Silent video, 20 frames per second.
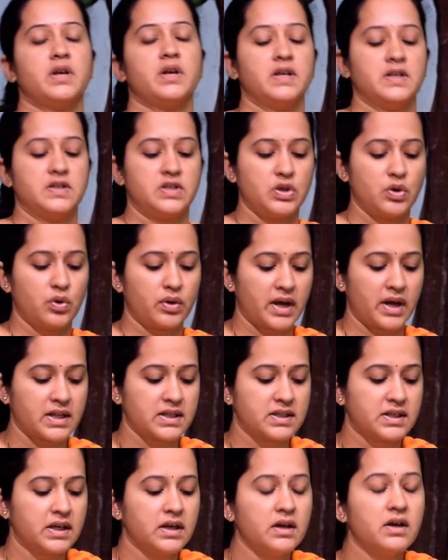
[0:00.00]
So you can
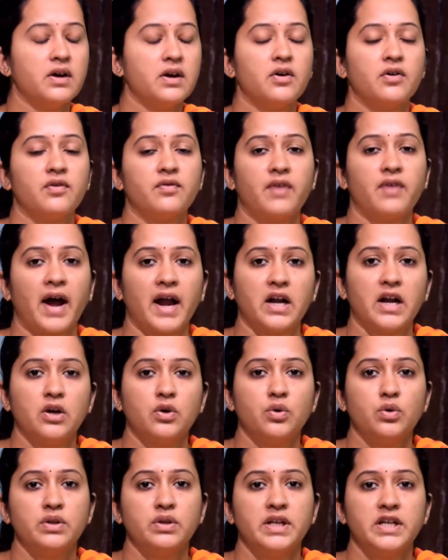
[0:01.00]
see why
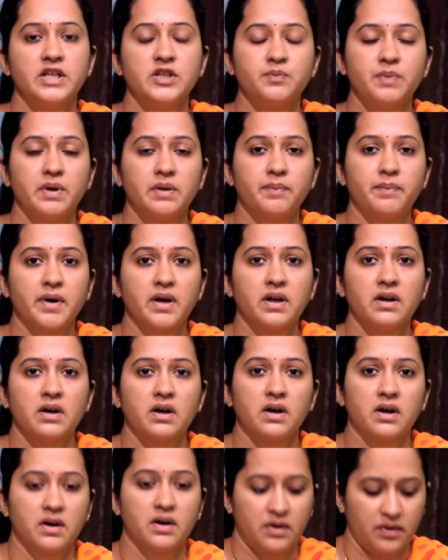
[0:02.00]
do these people
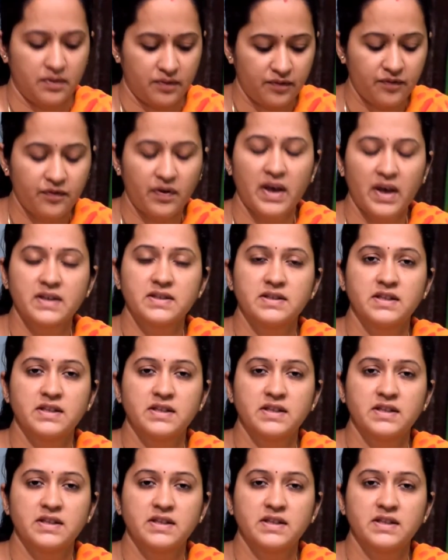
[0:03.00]
face